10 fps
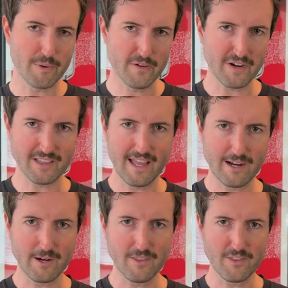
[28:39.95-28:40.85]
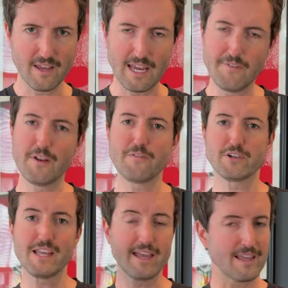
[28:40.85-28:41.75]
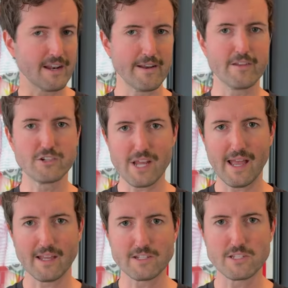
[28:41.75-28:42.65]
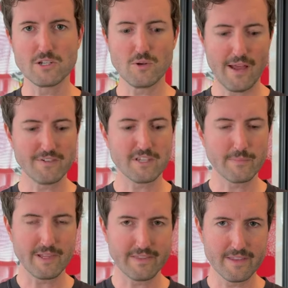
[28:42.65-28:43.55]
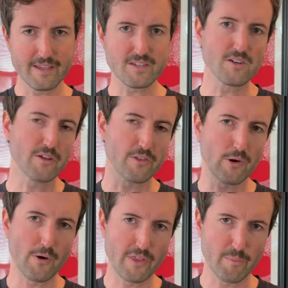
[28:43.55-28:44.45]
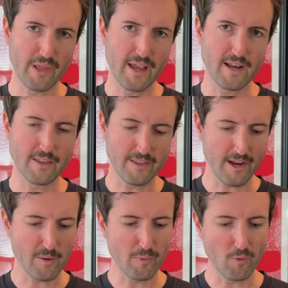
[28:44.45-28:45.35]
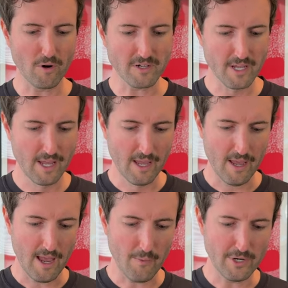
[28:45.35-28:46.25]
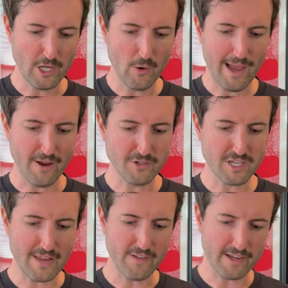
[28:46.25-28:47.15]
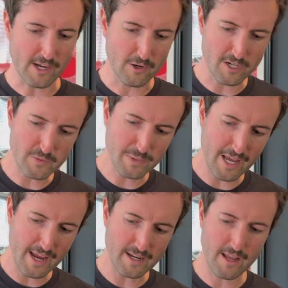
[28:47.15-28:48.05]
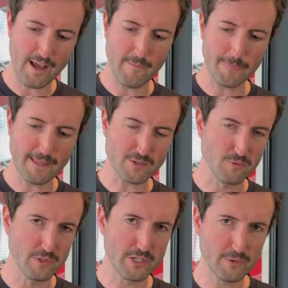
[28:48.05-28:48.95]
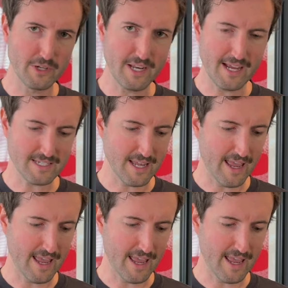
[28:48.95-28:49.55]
the perfect layering thing. Even if you're taking another jacket too, having something like this that you can throw on the plane and the airport when you go out and just kind of like a crisp night is really, really nice